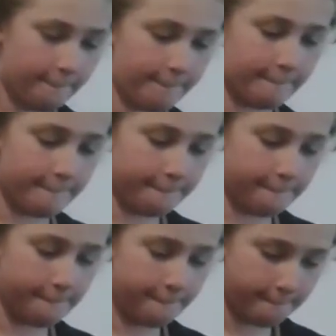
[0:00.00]
So
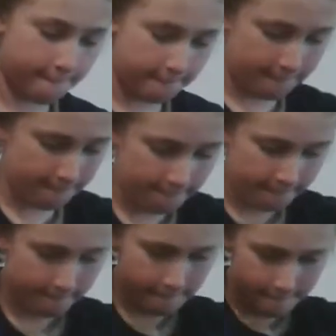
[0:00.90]
there is
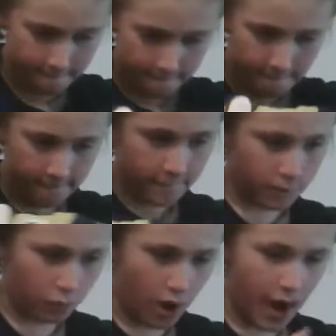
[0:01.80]
the
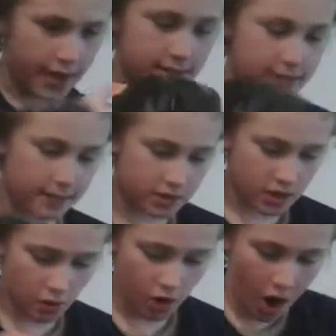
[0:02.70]
Hatchimal that Cali Callie
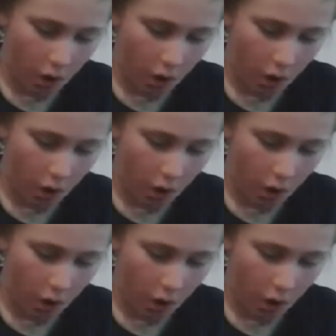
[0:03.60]
got.